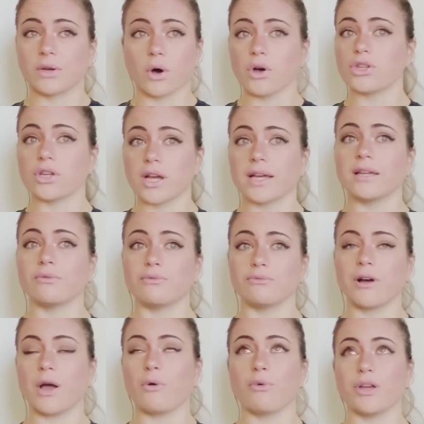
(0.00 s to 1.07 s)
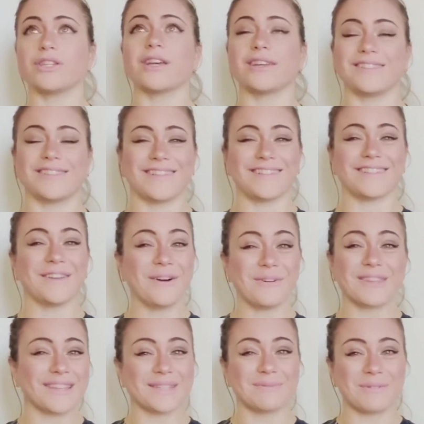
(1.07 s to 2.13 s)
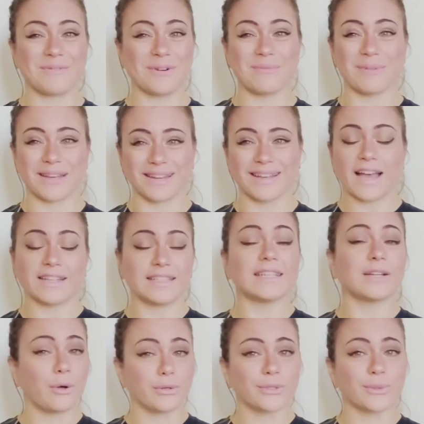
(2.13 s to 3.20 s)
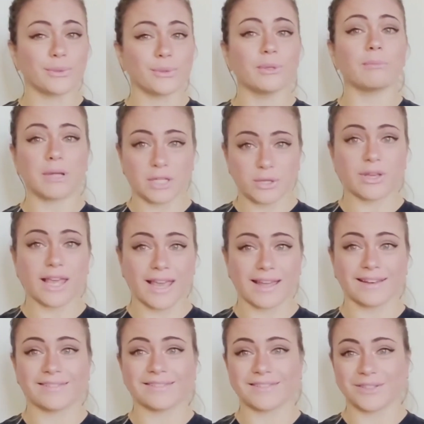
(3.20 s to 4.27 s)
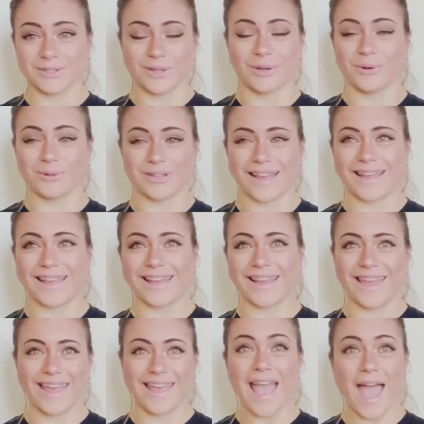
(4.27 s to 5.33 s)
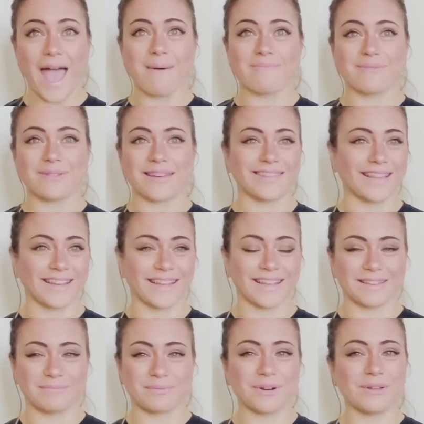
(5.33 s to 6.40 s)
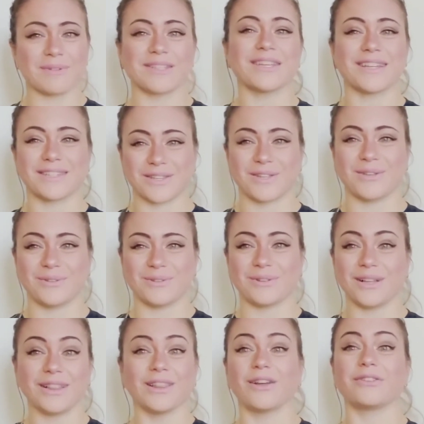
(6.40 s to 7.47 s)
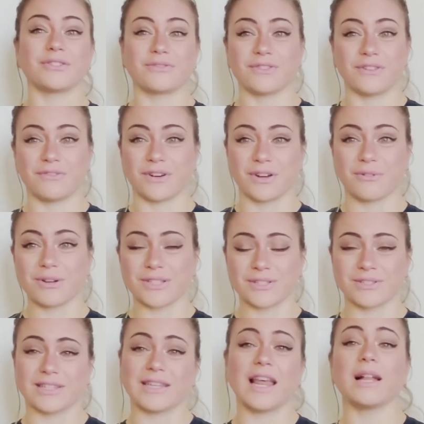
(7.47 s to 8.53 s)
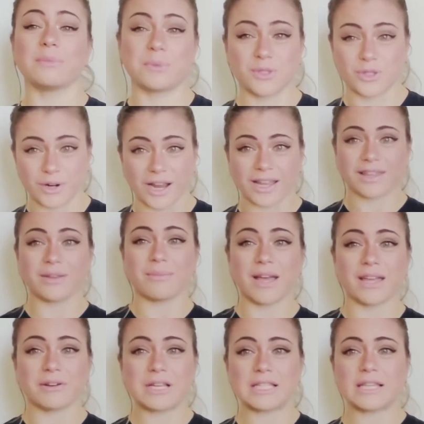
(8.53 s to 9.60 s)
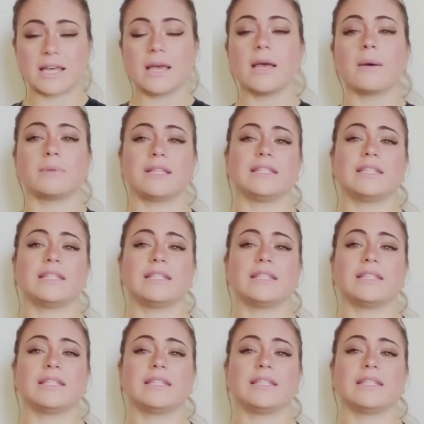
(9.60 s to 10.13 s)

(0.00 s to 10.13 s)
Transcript: Gosh, I wish I did know this before, but I did it old school, but you can download an app that pretty much asks you a lot of different questions and help you track your migraines, but